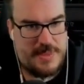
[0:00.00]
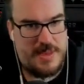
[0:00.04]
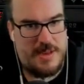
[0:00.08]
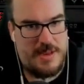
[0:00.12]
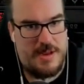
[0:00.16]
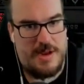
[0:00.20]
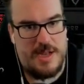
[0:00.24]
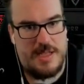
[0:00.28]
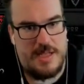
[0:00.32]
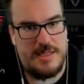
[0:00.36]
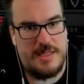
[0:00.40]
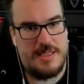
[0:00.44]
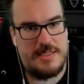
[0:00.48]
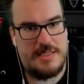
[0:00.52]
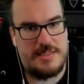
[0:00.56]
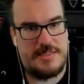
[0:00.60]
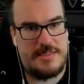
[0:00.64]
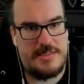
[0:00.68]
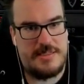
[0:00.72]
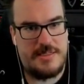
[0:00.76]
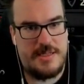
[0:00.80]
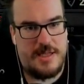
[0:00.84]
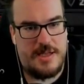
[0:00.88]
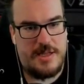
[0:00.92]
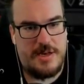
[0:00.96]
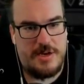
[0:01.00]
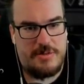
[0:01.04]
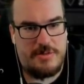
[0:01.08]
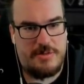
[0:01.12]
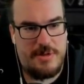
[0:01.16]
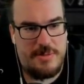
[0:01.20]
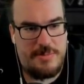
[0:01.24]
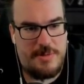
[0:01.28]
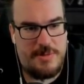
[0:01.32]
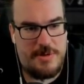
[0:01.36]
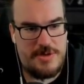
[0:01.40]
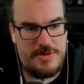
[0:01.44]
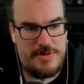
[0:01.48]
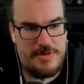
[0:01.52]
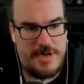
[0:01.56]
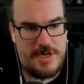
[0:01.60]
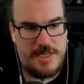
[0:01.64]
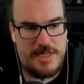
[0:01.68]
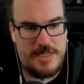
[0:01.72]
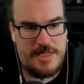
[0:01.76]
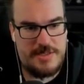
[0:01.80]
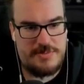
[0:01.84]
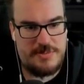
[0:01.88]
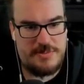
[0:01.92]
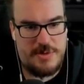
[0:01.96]
All right, let's unequip our
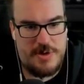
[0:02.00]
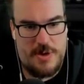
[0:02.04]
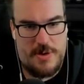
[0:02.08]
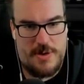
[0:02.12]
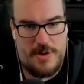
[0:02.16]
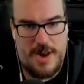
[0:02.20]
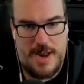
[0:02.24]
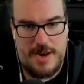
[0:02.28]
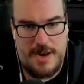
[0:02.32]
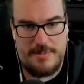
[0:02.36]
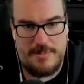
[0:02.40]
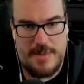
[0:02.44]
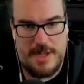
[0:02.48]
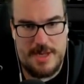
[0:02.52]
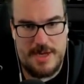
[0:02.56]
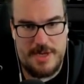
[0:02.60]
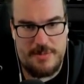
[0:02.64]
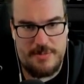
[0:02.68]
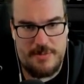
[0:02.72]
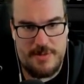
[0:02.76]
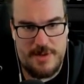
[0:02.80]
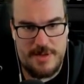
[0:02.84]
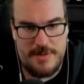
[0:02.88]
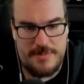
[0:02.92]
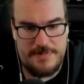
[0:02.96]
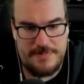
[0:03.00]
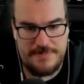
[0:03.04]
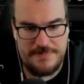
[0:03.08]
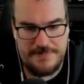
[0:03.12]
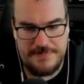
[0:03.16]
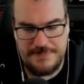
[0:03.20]
trinkets. We're going on a money run.